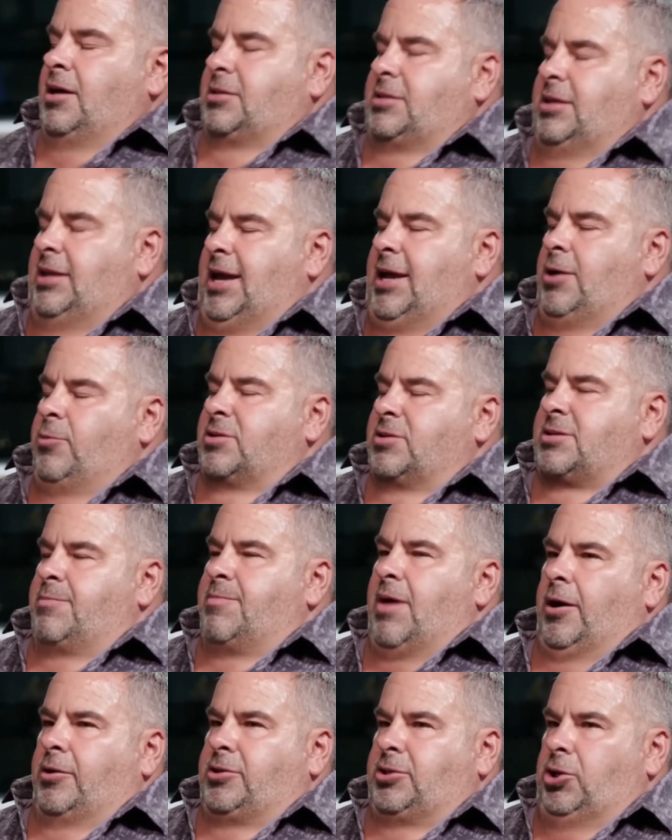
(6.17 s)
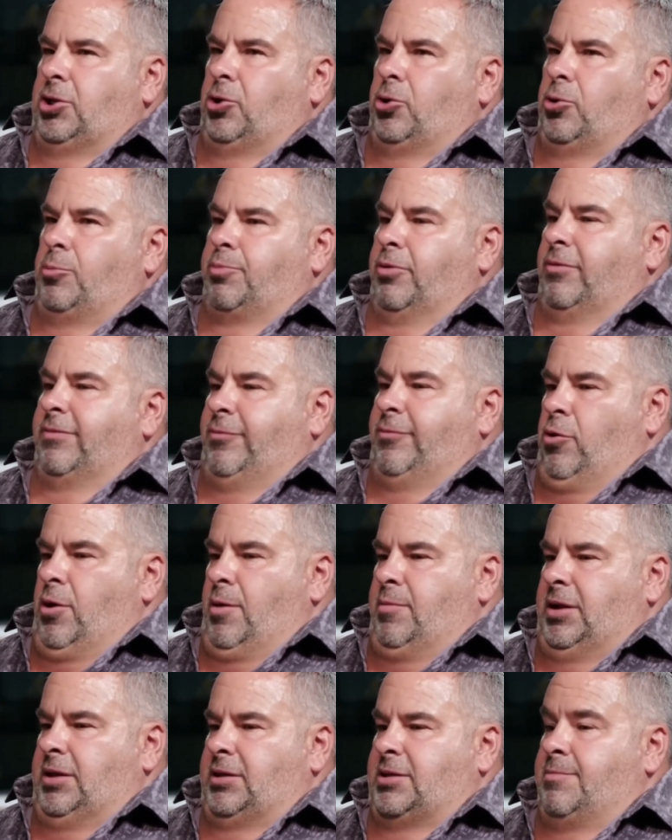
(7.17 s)
with Liz Woods. I
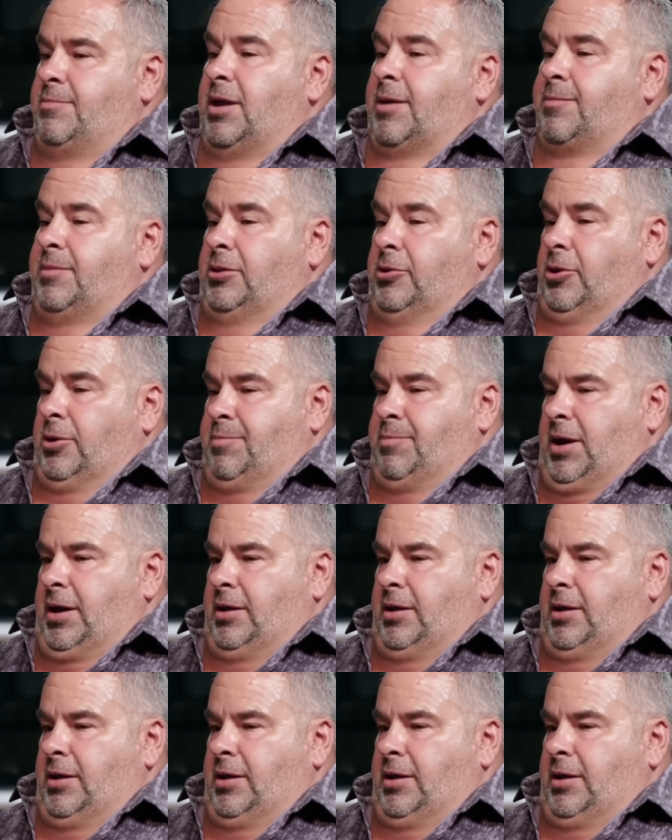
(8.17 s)
was not surprised by